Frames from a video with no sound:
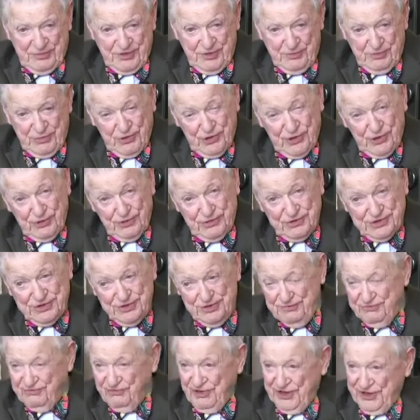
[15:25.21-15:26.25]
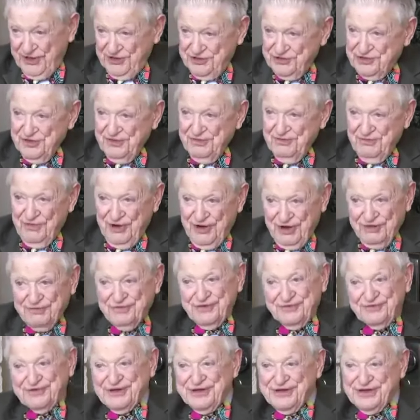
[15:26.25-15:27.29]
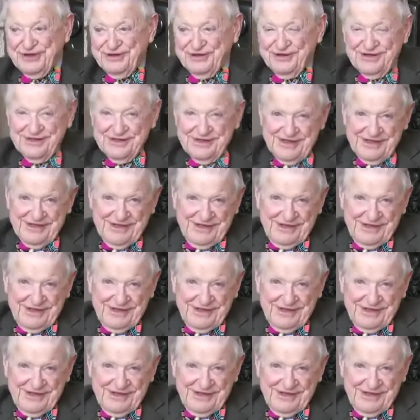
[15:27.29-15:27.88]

proposed flights at Mach 15.